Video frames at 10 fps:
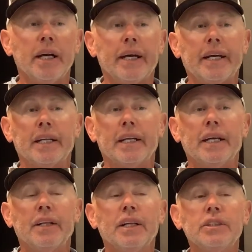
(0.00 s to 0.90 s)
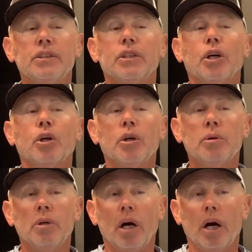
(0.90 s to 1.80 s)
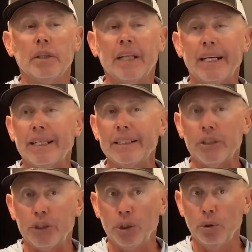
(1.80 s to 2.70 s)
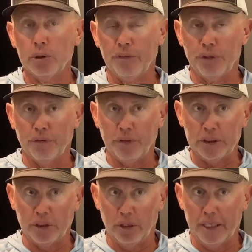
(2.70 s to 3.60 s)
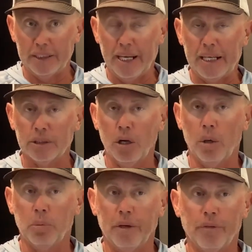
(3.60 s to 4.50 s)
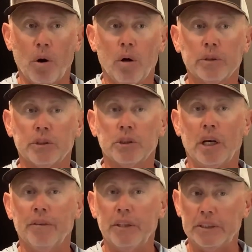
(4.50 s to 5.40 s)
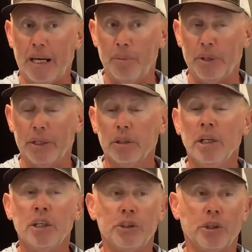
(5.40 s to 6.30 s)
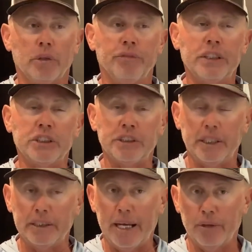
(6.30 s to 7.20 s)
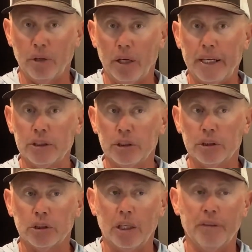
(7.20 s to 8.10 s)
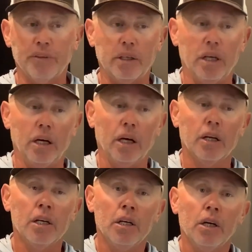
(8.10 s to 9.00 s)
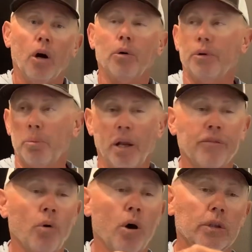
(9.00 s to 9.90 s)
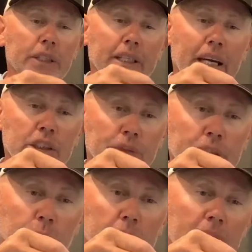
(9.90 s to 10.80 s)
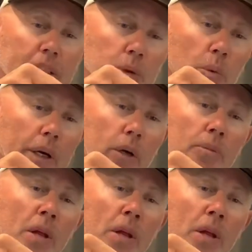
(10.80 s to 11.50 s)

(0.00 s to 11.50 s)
And again, this is a good technique to use if you're fishing a lake that has a lot of bluff walls and stuff. This time of year, you can fish this thing down the ledges and stuff, or the bluff walls, and catch fish with it as well.